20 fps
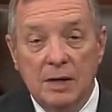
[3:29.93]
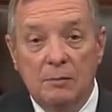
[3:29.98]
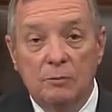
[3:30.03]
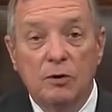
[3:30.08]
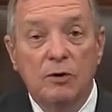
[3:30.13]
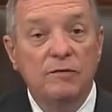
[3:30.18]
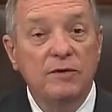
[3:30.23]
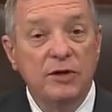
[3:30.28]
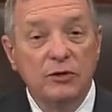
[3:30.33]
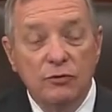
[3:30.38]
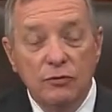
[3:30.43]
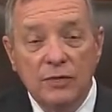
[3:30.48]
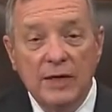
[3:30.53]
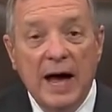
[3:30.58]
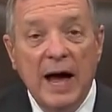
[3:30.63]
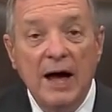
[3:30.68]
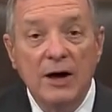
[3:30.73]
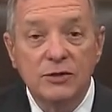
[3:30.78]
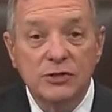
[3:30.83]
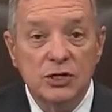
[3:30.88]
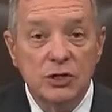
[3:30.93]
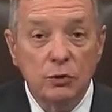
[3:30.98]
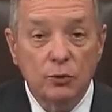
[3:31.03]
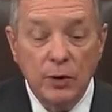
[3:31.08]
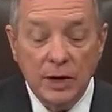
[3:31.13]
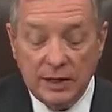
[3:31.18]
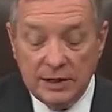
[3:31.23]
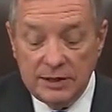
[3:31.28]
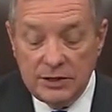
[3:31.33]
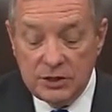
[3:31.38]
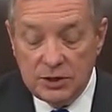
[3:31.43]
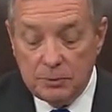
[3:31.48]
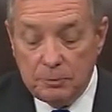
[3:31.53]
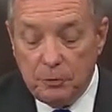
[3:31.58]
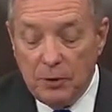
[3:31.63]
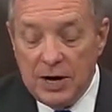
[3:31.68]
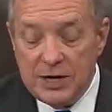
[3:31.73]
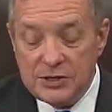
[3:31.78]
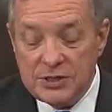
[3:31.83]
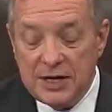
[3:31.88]
moving through the House and quickly to the
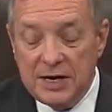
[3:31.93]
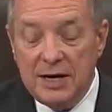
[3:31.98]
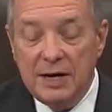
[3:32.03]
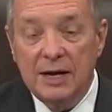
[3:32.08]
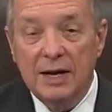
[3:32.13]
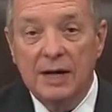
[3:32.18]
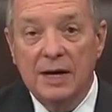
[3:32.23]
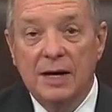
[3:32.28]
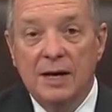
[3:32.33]
President,